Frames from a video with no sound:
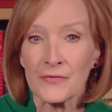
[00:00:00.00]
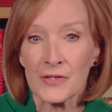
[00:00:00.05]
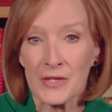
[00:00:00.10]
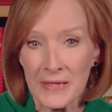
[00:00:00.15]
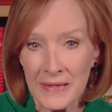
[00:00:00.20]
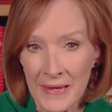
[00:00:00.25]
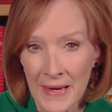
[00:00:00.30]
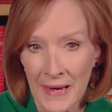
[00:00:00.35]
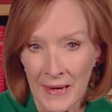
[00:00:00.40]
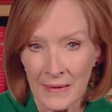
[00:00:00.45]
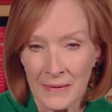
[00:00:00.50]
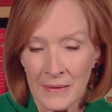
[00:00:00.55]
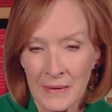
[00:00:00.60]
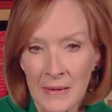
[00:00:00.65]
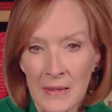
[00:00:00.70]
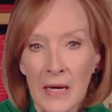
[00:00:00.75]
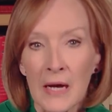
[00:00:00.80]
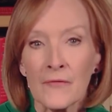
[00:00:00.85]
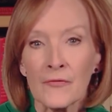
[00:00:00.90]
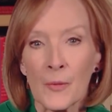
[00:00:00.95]
yet
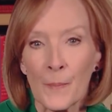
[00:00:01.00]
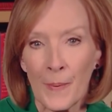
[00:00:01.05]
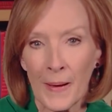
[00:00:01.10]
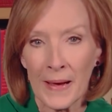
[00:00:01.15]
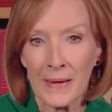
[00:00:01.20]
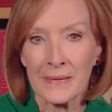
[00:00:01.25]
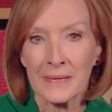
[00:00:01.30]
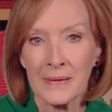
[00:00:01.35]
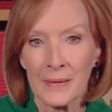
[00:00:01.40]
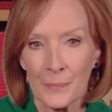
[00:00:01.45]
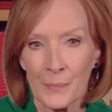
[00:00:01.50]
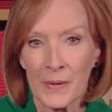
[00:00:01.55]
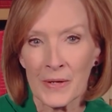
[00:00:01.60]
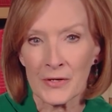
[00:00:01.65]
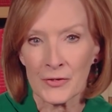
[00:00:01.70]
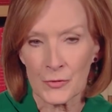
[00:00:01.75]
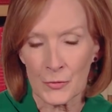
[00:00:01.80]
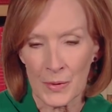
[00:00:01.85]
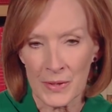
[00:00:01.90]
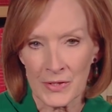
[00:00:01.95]
of the Biden
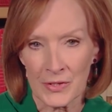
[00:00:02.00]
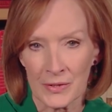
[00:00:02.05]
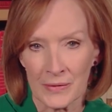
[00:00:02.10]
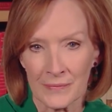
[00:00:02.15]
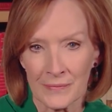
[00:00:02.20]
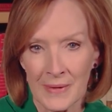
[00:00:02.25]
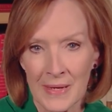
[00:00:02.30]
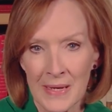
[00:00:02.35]
administration.